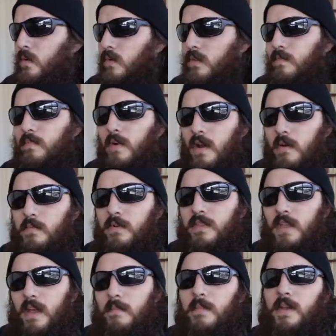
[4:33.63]
Well, the problem with
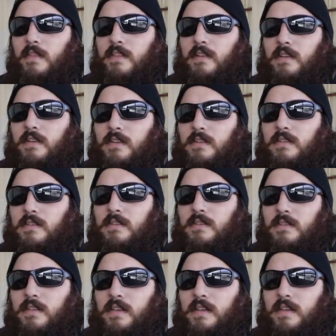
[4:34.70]
that method
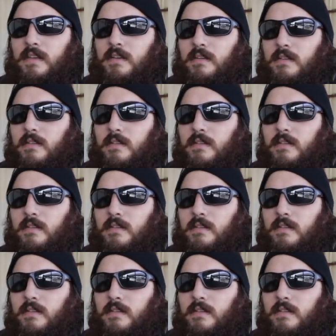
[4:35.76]
is that